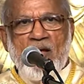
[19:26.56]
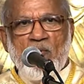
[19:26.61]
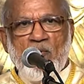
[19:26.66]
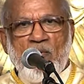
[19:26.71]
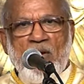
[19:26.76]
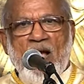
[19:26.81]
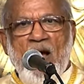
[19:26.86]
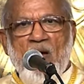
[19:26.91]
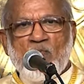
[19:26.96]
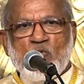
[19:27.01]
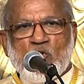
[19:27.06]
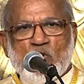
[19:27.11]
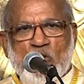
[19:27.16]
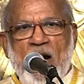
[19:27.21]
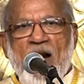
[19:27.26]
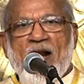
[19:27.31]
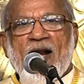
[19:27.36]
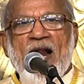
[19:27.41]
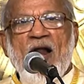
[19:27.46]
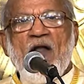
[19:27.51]
Become
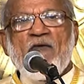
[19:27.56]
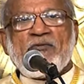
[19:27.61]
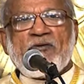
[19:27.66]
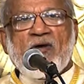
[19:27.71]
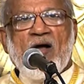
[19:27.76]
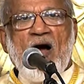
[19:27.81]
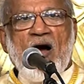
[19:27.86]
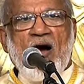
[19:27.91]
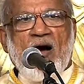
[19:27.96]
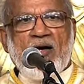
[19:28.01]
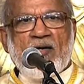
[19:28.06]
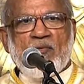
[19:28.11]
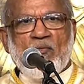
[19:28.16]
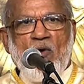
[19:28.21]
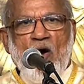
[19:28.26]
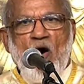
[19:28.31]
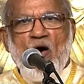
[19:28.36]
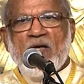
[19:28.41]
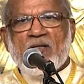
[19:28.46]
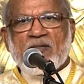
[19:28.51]
children of God,
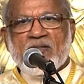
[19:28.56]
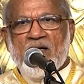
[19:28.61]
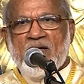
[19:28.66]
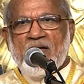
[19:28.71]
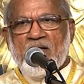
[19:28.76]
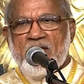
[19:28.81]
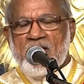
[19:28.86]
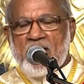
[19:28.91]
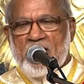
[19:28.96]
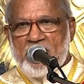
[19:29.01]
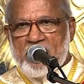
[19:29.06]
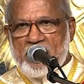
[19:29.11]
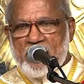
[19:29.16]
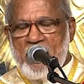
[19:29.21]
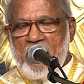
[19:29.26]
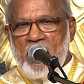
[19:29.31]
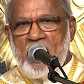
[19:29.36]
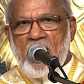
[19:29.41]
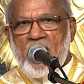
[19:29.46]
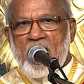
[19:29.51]
boys and
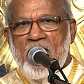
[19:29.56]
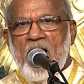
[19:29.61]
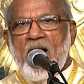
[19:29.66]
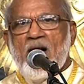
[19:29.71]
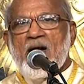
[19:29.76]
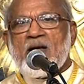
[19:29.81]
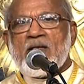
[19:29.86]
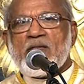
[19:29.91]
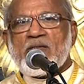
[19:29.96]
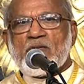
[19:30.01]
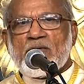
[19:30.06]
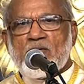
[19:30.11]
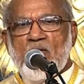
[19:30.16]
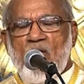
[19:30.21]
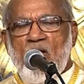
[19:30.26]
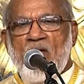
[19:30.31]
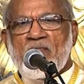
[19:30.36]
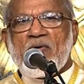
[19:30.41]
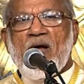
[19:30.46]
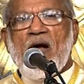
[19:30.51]
girls
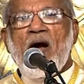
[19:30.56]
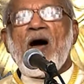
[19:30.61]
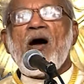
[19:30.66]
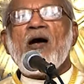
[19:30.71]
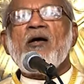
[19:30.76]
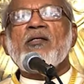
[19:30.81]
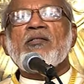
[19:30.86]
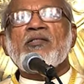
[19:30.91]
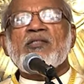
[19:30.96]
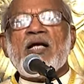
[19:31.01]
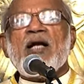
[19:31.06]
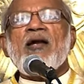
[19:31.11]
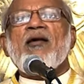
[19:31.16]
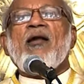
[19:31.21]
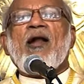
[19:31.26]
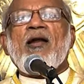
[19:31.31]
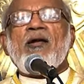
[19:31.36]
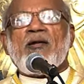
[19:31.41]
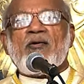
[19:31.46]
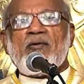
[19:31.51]
of God,
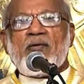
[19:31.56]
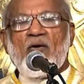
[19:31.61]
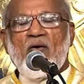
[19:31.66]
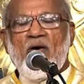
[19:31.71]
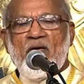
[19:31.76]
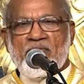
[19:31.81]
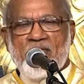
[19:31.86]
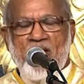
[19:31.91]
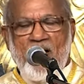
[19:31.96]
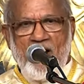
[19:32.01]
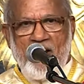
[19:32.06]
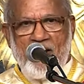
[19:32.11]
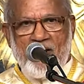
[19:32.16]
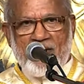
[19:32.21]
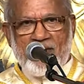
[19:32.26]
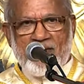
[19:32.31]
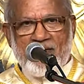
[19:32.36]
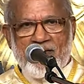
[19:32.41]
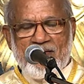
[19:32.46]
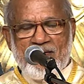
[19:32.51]
children of God.
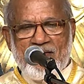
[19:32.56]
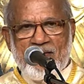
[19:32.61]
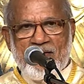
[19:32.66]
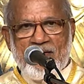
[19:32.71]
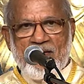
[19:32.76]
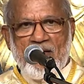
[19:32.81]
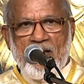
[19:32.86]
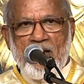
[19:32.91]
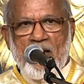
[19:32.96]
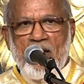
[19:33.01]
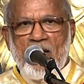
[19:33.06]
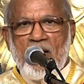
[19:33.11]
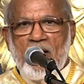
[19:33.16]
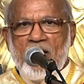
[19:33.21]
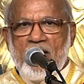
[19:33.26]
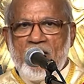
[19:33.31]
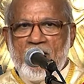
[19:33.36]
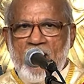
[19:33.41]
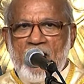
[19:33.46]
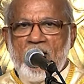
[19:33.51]

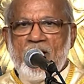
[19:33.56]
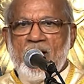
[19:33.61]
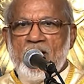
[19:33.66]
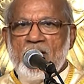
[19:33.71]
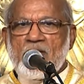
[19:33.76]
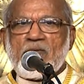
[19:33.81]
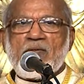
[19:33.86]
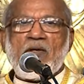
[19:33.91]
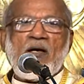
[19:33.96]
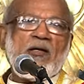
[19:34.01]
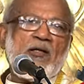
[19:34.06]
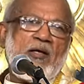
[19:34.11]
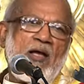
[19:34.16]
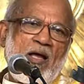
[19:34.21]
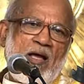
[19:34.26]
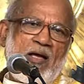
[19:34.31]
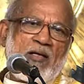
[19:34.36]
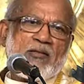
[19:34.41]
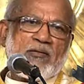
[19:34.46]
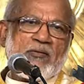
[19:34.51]
Then he said,
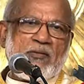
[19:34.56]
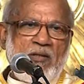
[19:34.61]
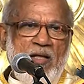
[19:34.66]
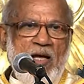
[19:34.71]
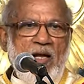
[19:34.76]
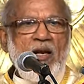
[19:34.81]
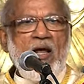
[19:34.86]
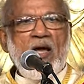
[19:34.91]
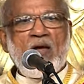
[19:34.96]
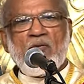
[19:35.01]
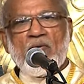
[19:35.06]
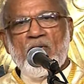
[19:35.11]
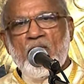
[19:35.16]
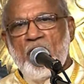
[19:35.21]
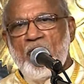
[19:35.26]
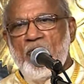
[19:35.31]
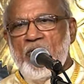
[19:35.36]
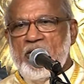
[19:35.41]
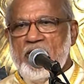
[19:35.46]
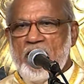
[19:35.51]
yes, then I will
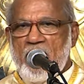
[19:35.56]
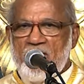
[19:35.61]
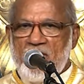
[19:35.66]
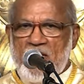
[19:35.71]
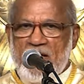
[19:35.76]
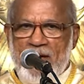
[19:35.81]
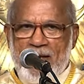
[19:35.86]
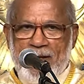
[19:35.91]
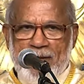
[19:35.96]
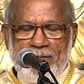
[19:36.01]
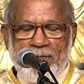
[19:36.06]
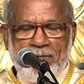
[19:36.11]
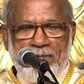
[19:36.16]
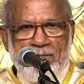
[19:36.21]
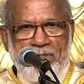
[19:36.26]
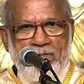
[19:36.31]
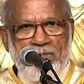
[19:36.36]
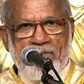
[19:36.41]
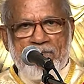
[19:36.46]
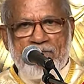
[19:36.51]
do it every day.
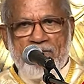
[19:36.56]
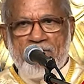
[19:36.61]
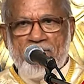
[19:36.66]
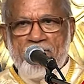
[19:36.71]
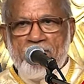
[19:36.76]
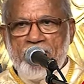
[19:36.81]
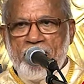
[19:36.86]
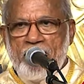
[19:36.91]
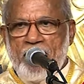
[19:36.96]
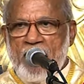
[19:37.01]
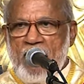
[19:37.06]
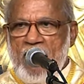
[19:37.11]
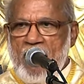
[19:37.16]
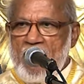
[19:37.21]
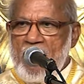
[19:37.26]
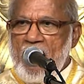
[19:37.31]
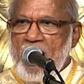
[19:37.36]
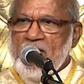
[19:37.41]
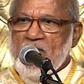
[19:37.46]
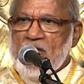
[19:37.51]

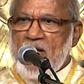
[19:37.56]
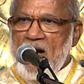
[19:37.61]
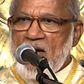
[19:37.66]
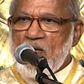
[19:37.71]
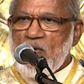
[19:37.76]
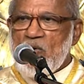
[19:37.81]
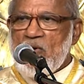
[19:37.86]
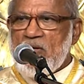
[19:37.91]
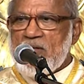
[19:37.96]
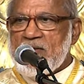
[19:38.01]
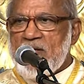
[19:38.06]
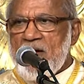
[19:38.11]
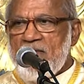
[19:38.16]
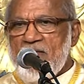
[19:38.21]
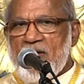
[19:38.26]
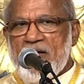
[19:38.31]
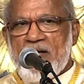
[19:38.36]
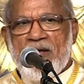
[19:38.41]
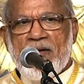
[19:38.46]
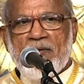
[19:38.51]
Then I shall do it
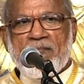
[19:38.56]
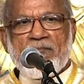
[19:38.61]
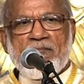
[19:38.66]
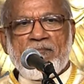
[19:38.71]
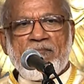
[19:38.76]
every day.